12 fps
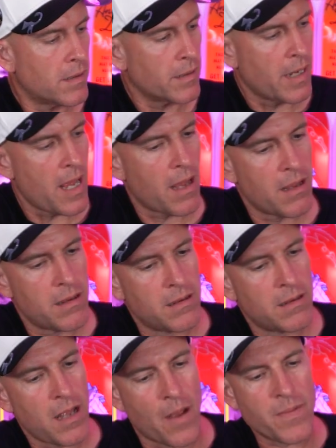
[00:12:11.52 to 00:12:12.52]
Yeah,
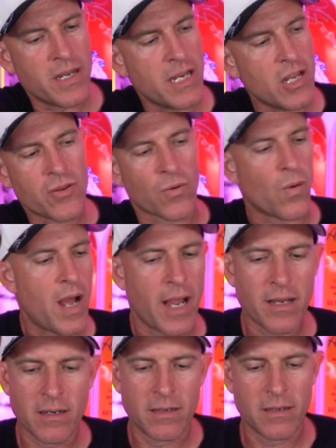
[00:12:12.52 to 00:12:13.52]
I mean either way
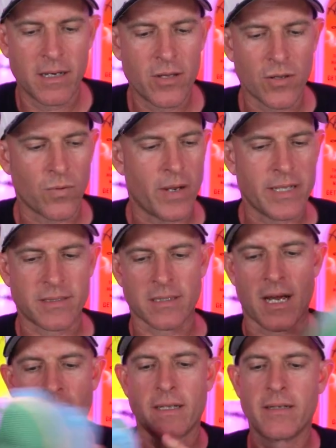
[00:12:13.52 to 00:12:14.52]
is
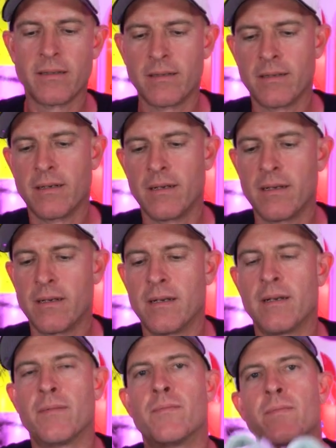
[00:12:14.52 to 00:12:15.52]
solid.
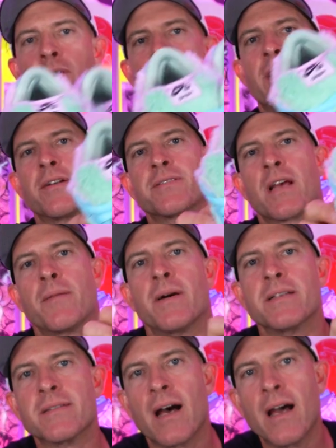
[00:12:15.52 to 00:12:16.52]
They are side by
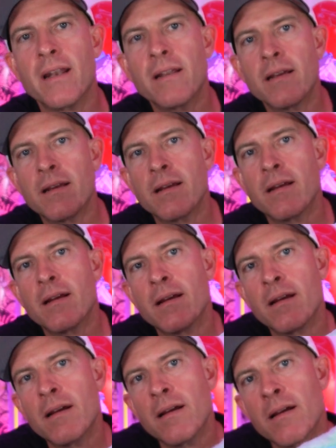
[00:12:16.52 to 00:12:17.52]
side.
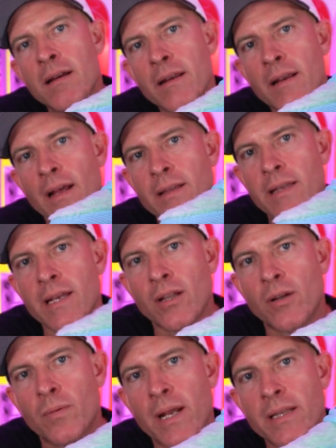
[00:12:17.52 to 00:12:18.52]
Got the
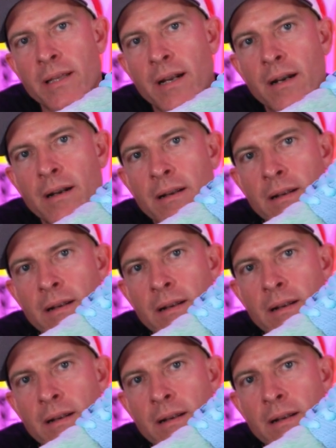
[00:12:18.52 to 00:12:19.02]
yellow right there.